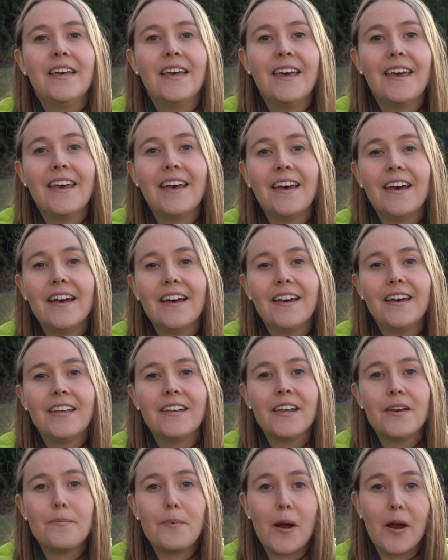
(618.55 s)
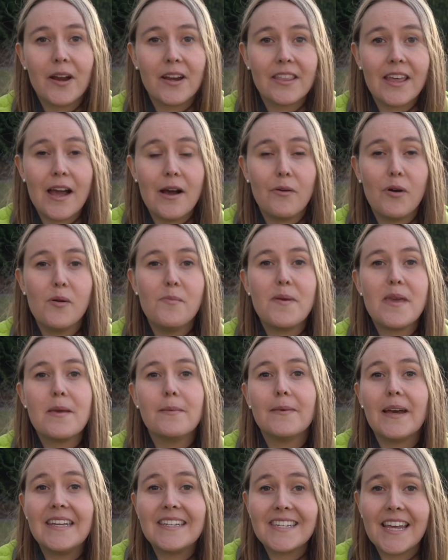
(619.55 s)
and part of that will be
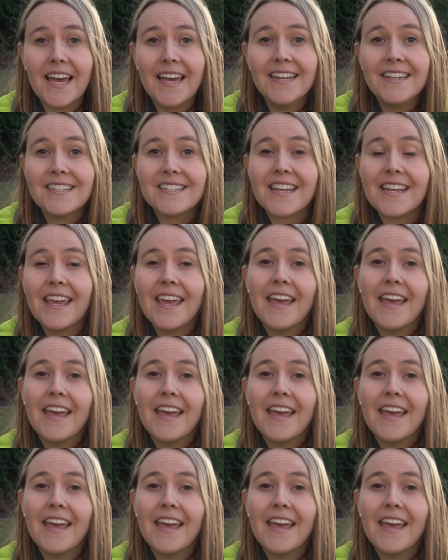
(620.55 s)
my tent,